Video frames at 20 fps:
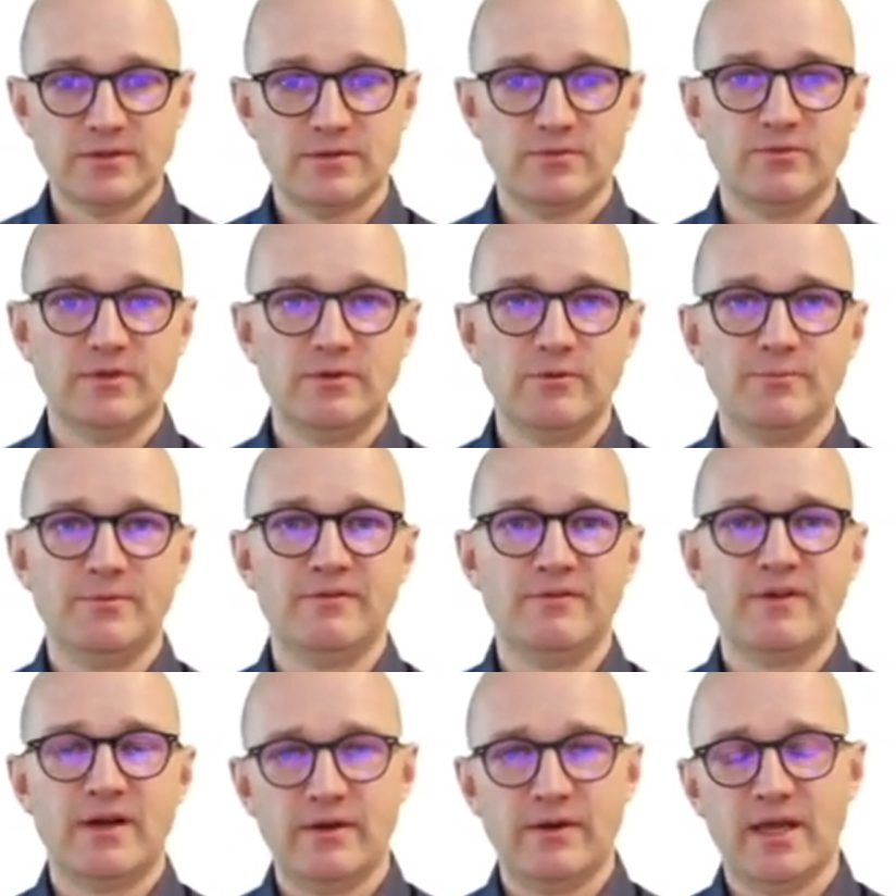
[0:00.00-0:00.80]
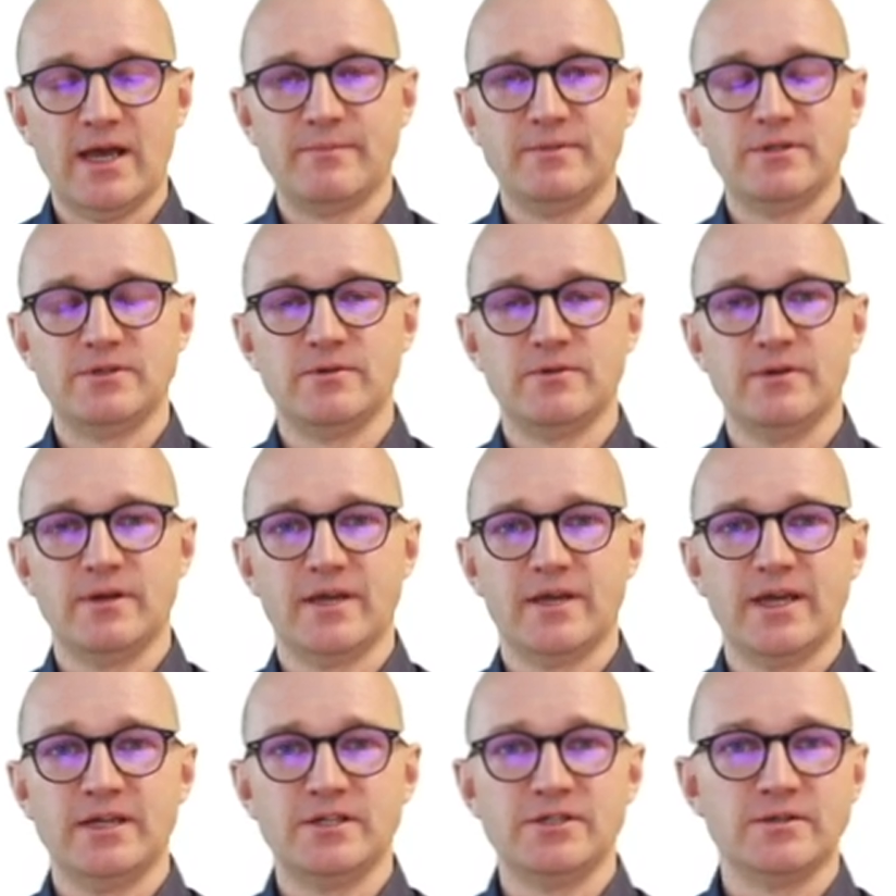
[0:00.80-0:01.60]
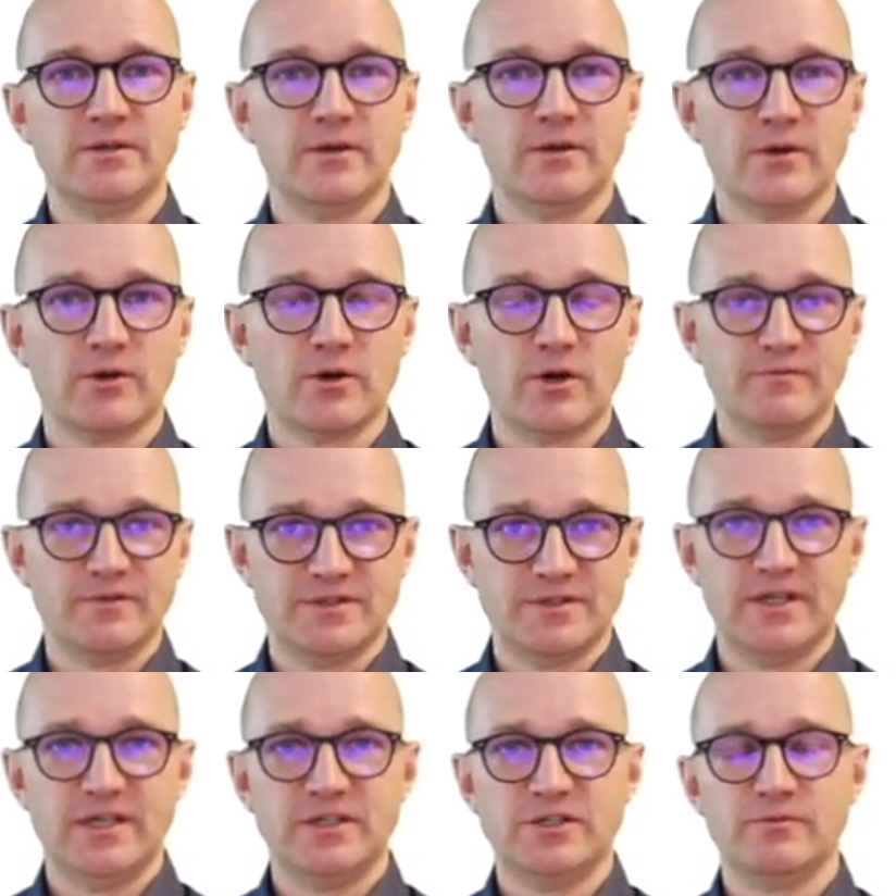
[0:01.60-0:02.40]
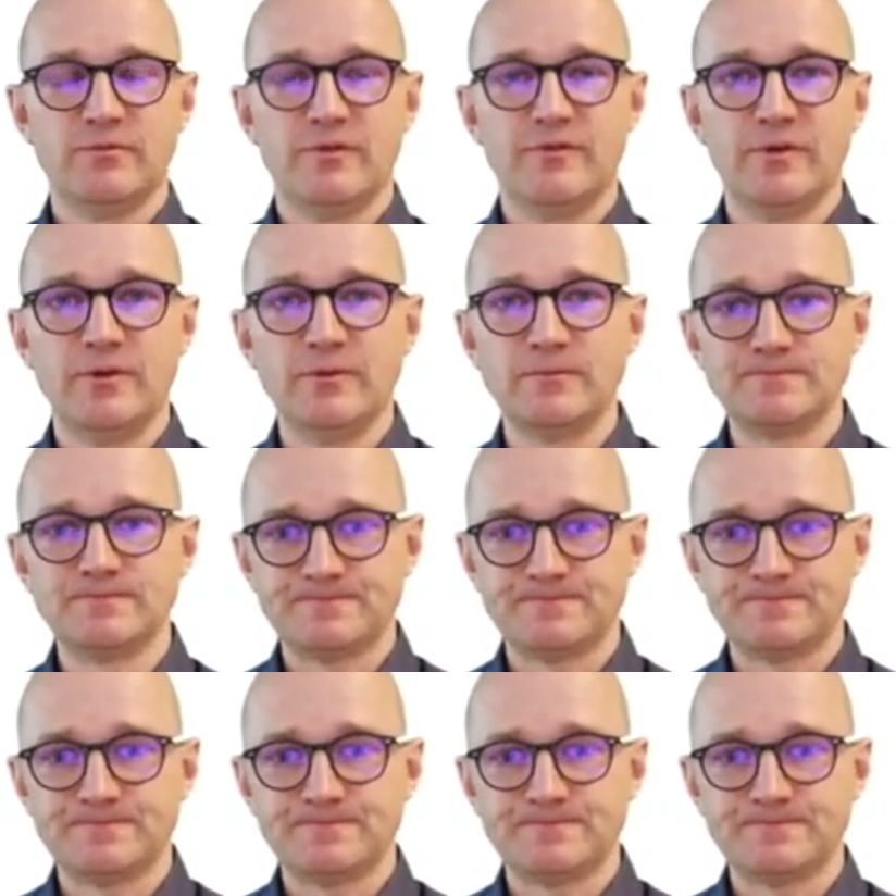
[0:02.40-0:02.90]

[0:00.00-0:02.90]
We will be very happy to engage in a conversation with you.